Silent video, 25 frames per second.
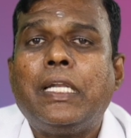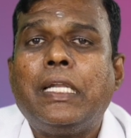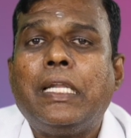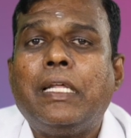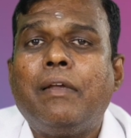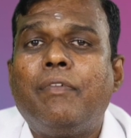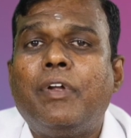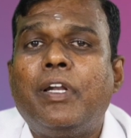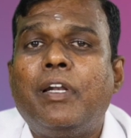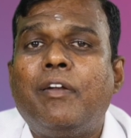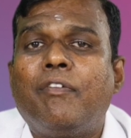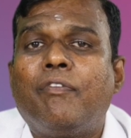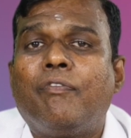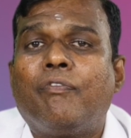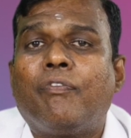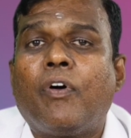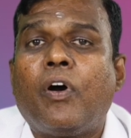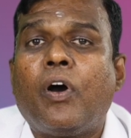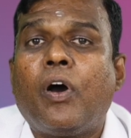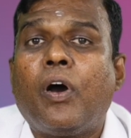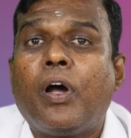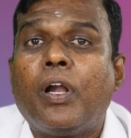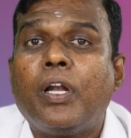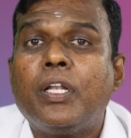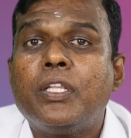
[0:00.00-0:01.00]
level
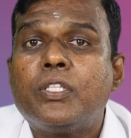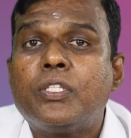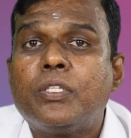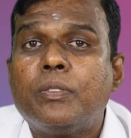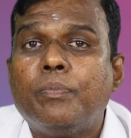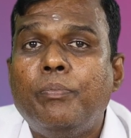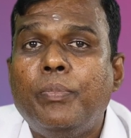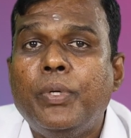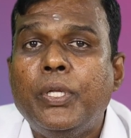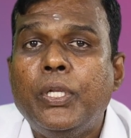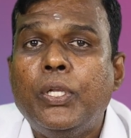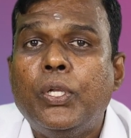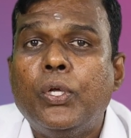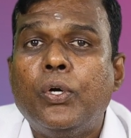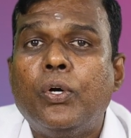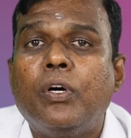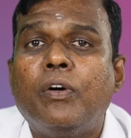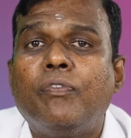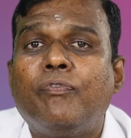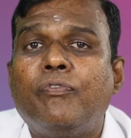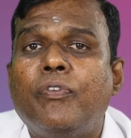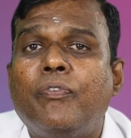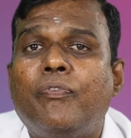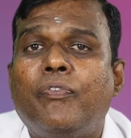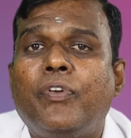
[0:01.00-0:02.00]
falls below
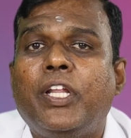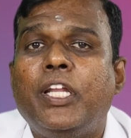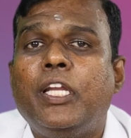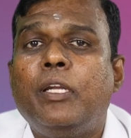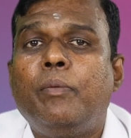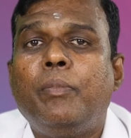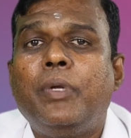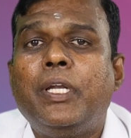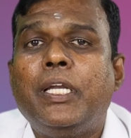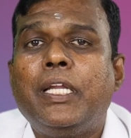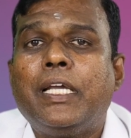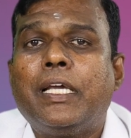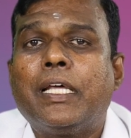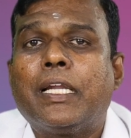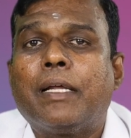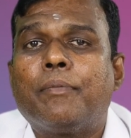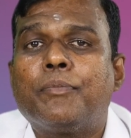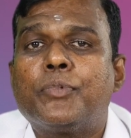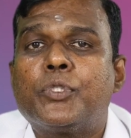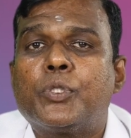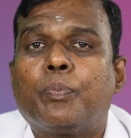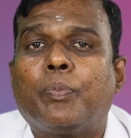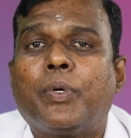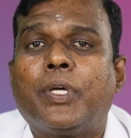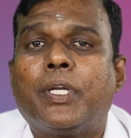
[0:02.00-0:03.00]
15
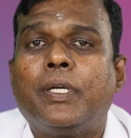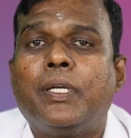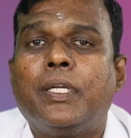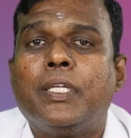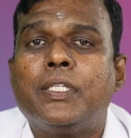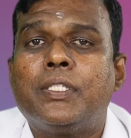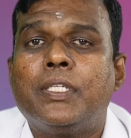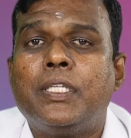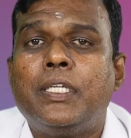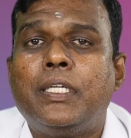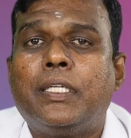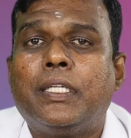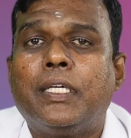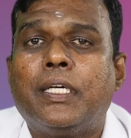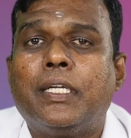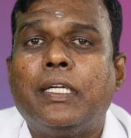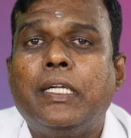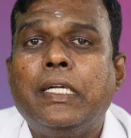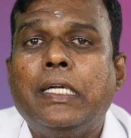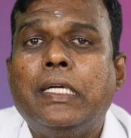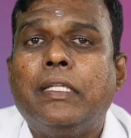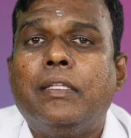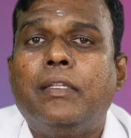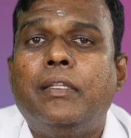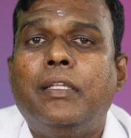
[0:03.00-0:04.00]
milligrams per deciliter,
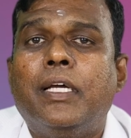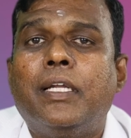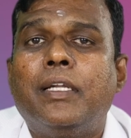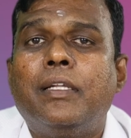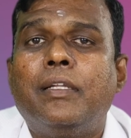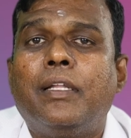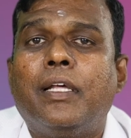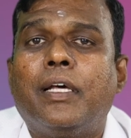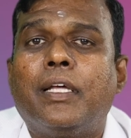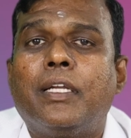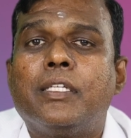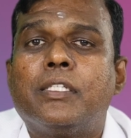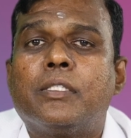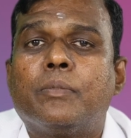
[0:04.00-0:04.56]
then there